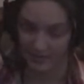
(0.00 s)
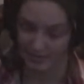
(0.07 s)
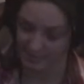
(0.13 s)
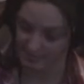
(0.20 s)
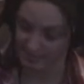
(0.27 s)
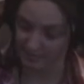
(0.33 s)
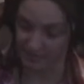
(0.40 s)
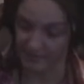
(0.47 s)
This
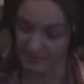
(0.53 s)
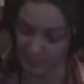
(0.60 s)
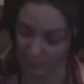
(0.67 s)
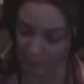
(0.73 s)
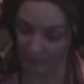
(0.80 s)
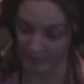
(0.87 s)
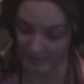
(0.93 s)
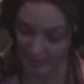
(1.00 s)
year it's
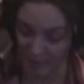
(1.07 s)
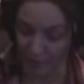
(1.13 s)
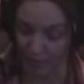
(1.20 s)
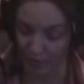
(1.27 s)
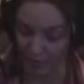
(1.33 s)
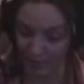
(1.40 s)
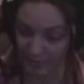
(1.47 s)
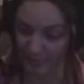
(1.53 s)
more
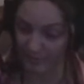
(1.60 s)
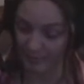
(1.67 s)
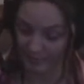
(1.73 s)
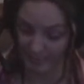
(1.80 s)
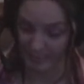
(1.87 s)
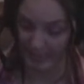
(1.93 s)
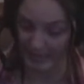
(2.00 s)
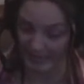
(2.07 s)
so
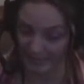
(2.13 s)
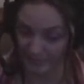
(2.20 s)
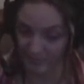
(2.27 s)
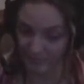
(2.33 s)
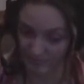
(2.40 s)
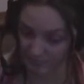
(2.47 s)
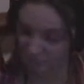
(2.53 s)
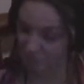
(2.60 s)
Ben
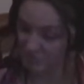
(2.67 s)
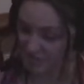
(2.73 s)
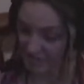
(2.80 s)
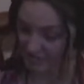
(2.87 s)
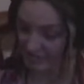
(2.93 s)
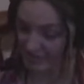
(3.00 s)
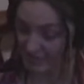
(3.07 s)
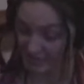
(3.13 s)

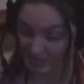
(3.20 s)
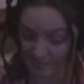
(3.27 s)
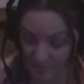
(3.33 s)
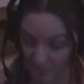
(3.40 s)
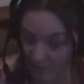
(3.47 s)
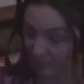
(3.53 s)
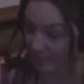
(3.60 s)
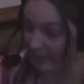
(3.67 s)
6D, so
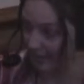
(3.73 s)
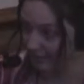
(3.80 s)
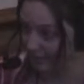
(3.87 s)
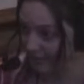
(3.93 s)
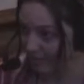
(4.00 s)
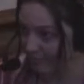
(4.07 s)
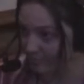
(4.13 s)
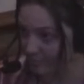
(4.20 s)
they're paired
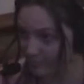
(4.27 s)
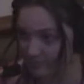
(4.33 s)
up.